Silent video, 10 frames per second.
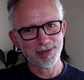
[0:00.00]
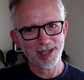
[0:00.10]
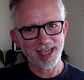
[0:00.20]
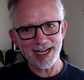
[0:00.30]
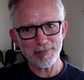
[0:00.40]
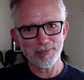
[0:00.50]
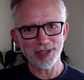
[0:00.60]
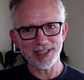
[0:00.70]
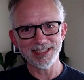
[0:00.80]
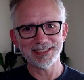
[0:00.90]
getting
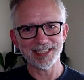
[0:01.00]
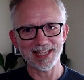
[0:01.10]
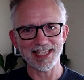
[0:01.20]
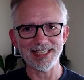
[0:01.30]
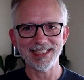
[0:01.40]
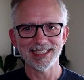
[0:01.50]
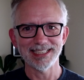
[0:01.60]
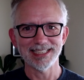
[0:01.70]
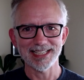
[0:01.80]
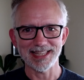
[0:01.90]
put into the
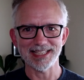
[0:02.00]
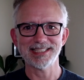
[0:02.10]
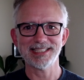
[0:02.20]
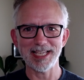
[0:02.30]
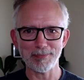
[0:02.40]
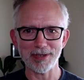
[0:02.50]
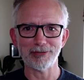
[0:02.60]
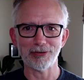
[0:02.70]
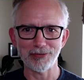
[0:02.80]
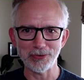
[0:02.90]
skip and
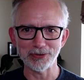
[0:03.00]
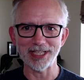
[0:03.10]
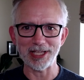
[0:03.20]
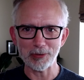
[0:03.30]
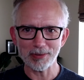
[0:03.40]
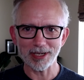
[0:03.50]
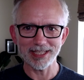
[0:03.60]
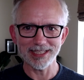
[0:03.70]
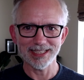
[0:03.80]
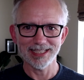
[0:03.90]
review later
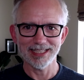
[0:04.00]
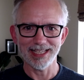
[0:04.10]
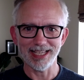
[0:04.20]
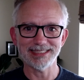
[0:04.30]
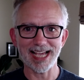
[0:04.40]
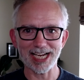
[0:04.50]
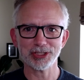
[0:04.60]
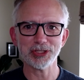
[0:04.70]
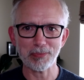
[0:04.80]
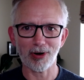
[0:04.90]
bucket is
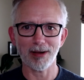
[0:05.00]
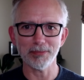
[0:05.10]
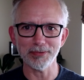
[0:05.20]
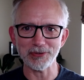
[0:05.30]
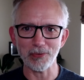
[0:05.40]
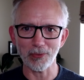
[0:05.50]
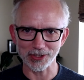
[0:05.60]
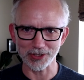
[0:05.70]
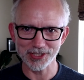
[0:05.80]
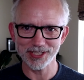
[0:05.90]
actually probably
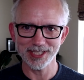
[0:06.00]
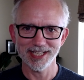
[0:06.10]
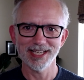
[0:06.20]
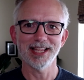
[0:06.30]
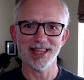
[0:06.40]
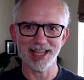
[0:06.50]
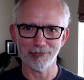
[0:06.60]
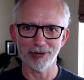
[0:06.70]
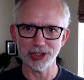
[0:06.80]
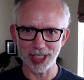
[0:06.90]
worse than
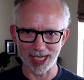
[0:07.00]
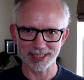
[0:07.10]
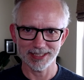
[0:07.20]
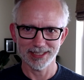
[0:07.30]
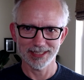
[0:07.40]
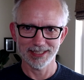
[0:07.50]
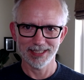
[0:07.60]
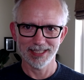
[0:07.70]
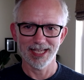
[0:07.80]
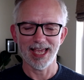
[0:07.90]
reject.
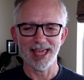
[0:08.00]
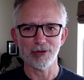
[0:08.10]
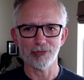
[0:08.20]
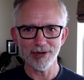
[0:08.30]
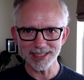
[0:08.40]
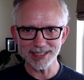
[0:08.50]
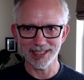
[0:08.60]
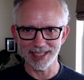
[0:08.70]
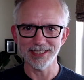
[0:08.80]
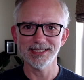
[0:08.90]
The
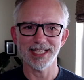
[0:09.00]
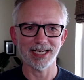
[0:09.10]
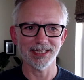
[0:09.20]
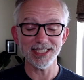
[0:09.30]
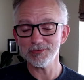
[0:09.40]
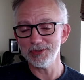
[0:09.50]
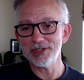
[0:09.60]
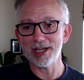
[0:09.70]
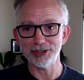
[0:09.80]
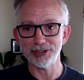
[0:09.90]
reason is that at least when you
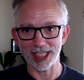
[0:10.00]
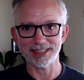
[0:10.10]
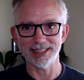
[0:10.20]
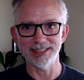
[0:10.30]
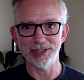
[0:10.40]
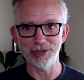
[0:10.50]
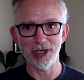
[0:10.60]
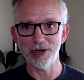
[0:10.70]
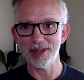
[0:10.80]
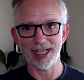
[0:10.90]
get rejected, you
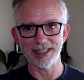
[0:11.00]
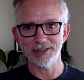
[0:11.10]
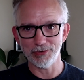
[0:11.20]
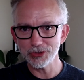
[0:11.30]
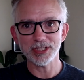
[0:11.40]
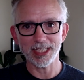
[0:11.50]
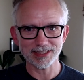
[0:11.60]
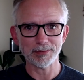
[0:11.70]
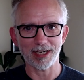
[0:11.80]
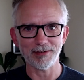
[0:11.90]
know that you usually get
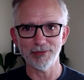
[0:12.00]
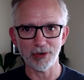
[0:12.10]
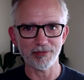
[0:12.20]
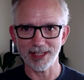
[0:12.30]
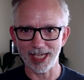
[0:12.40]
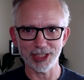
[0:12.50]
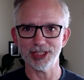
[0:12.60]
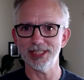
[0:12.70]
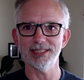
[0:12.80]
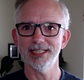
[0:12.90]
some kind of
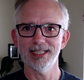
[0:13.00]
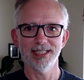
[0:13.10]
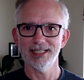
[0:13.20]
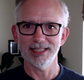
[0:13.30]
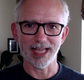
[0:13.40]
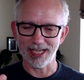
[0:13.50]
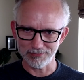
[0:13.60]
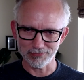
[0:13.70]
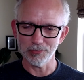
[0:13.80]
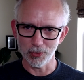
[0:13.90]
notification
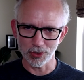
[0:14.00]
that we're